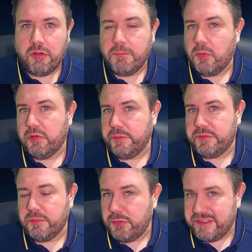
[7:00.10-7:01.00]
balls,
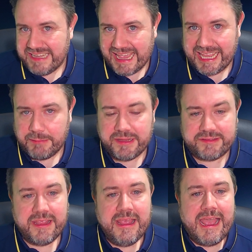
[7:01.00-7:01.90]
which were pretty
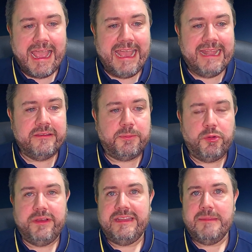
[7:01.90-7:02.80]
aimless and
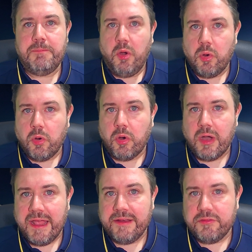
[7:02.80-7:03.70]
pretty poor,
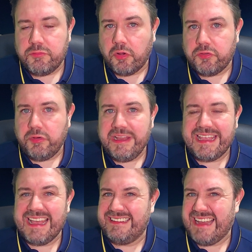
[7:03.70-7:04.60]
and
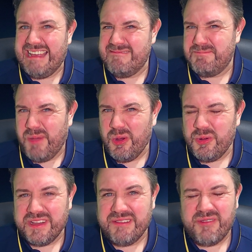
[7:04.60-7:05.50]
Rodriguez and
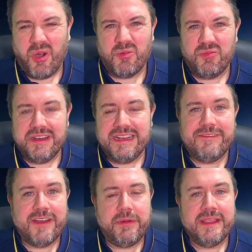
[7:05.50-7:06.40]
Bodin not really
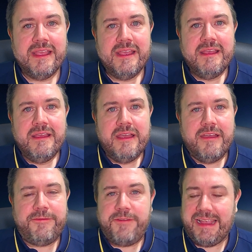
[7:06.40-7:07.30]
very
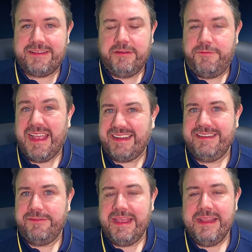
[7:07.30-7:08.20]

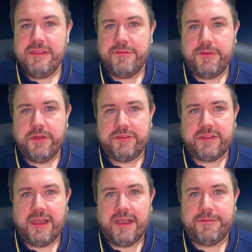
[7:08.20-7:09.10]
effective in the first
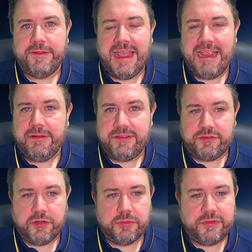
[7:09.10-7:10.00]
half, and Harris
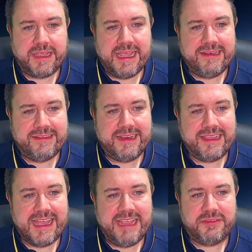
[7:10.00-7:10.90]
struggled to get into the
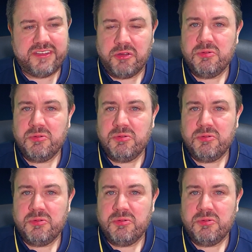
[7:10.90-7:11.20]
game. So